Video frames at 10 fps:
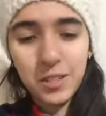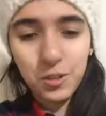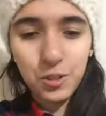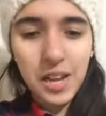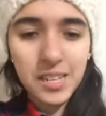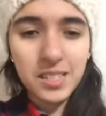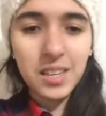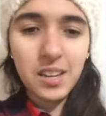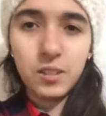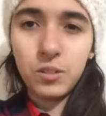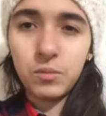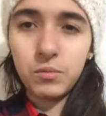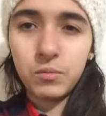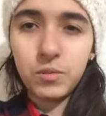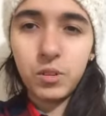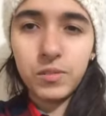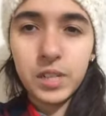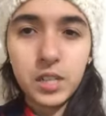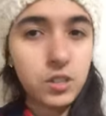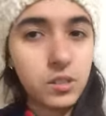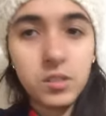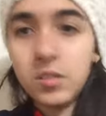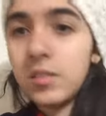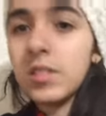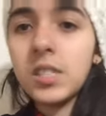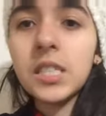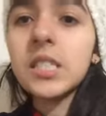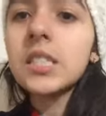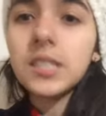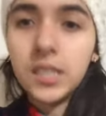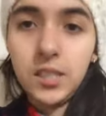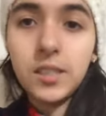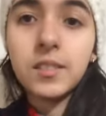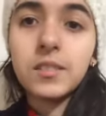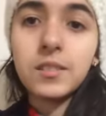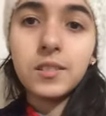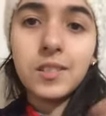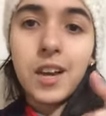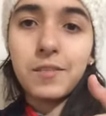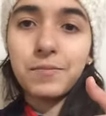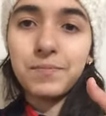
so you guys could get new notifications. Yeah.